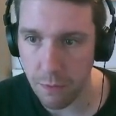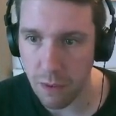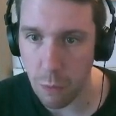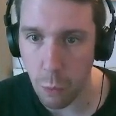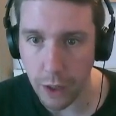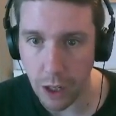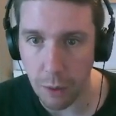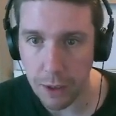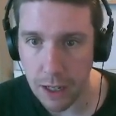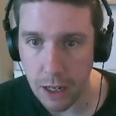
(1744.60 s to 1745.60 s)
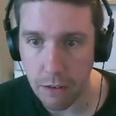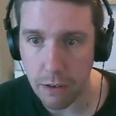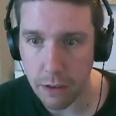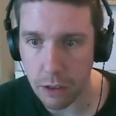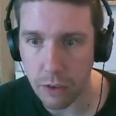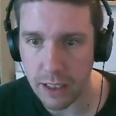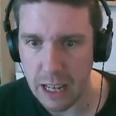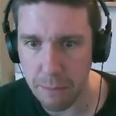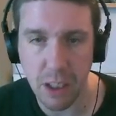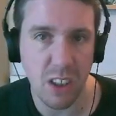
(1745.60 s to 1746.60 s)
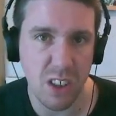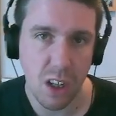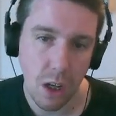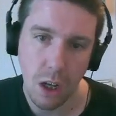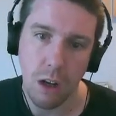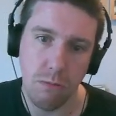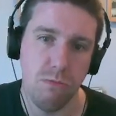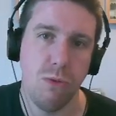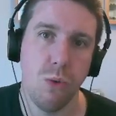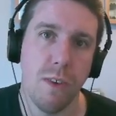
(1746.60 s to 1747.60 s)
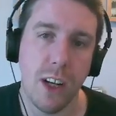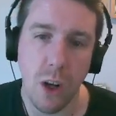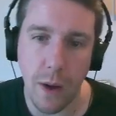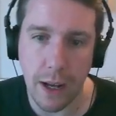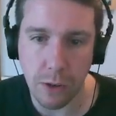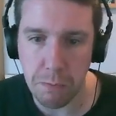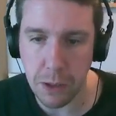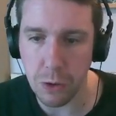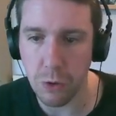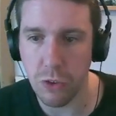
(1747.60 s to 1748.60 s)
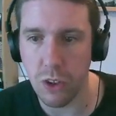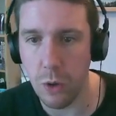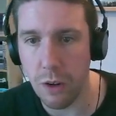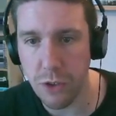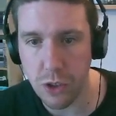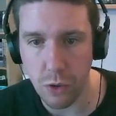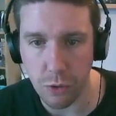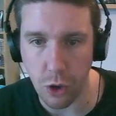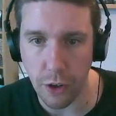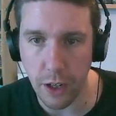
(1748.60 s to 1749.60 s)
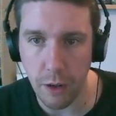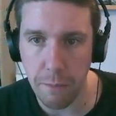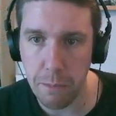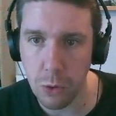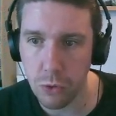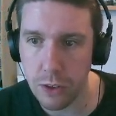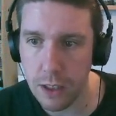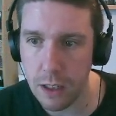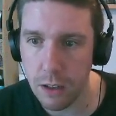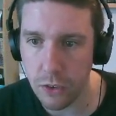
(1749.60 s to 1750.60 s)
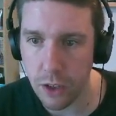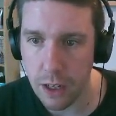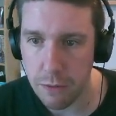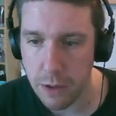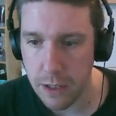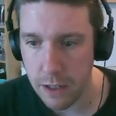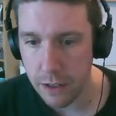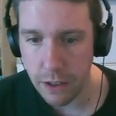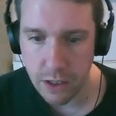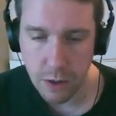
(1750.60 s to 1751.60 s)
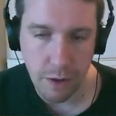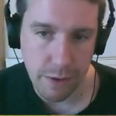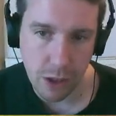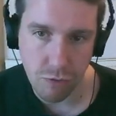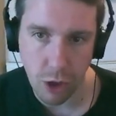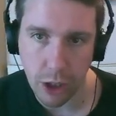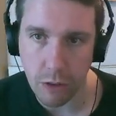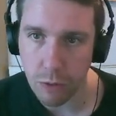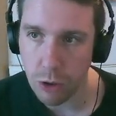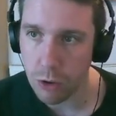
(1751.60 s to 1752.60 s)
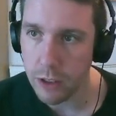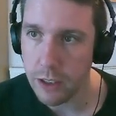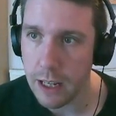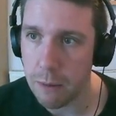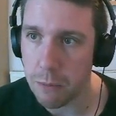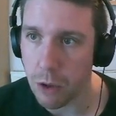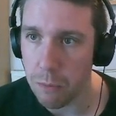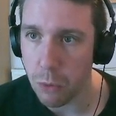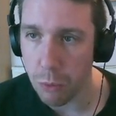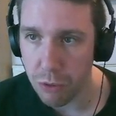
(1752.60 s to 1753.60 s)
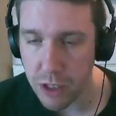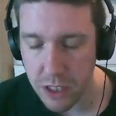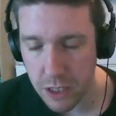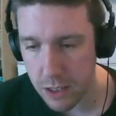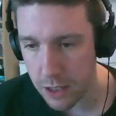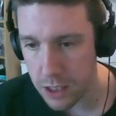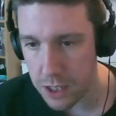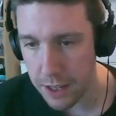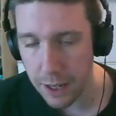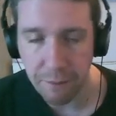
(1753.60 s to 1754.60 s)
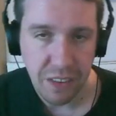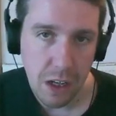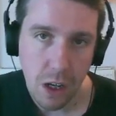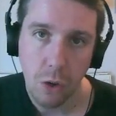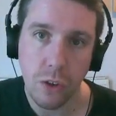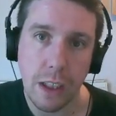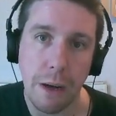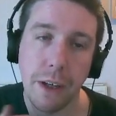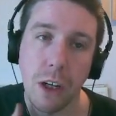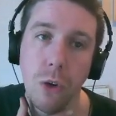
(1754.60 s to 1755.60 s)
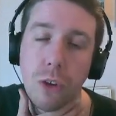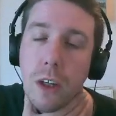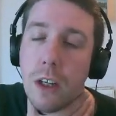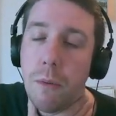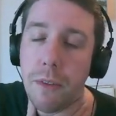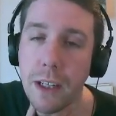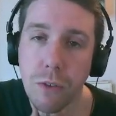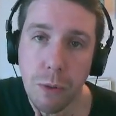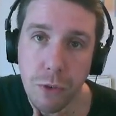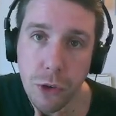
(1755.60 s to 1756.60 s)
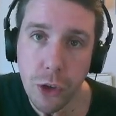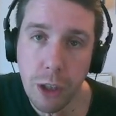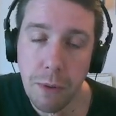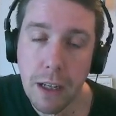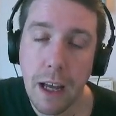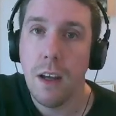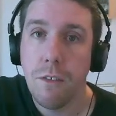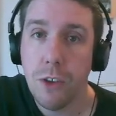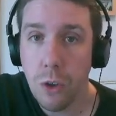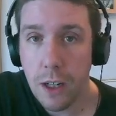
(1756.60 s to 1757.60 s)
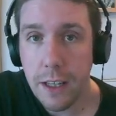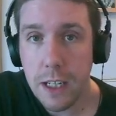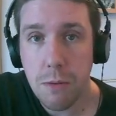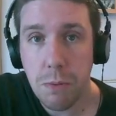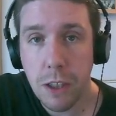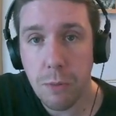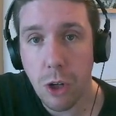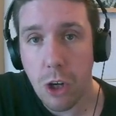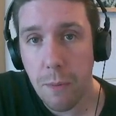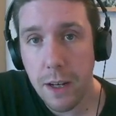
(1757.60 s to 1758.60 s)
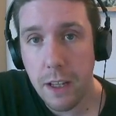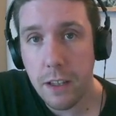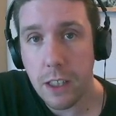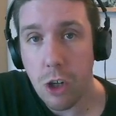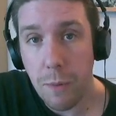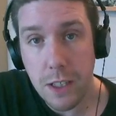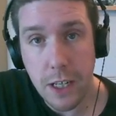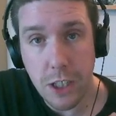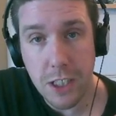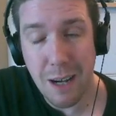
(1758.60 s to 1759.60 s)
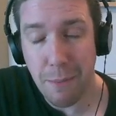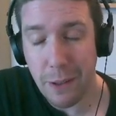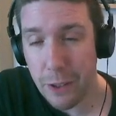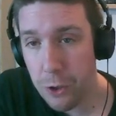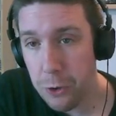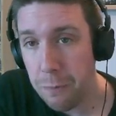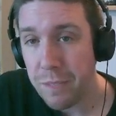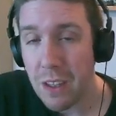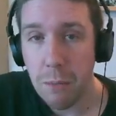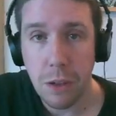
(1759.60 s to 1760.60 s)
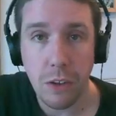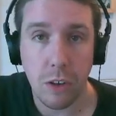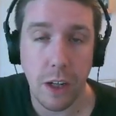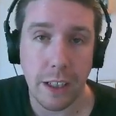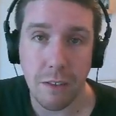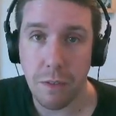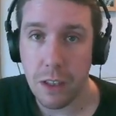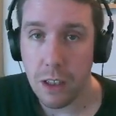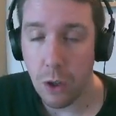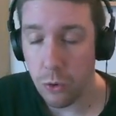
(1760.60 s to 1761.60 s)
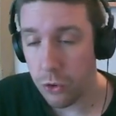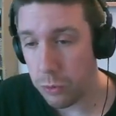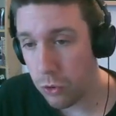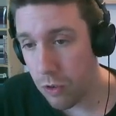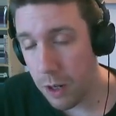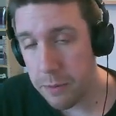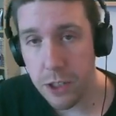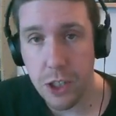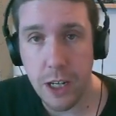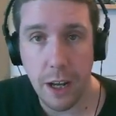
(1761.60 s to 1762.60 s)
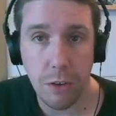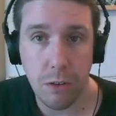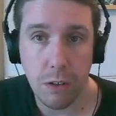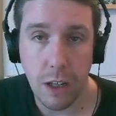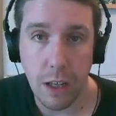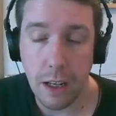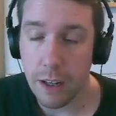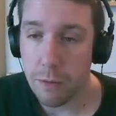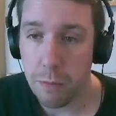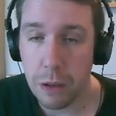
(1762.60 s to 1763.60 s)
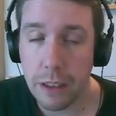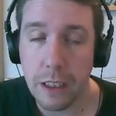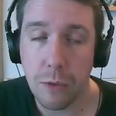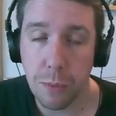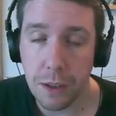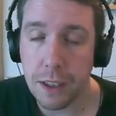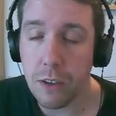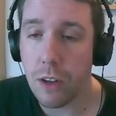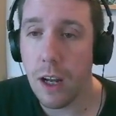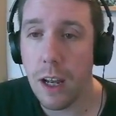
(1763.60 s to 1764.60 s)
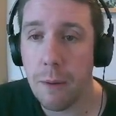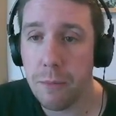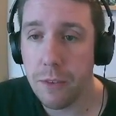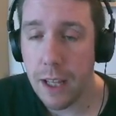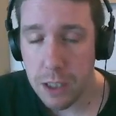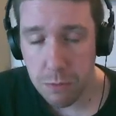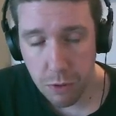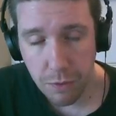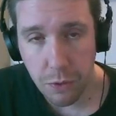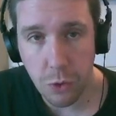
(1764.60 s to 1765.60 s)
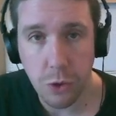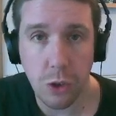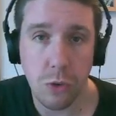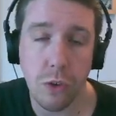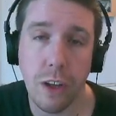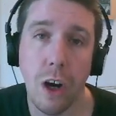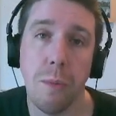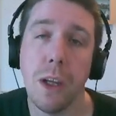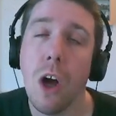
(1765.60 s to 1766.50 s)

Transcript: wing up here and things like that, because you already know how to build. So I've just sort of gone in, built it and done everything, and so everything's rocking and rolling and we've got more prisoners and things like that. See how it goes. But thanks very much for joining me. If you do like this, please put a comment in the comment section down below. Please like the video, subscribe to the channel, and please, I am desperate for you to tell me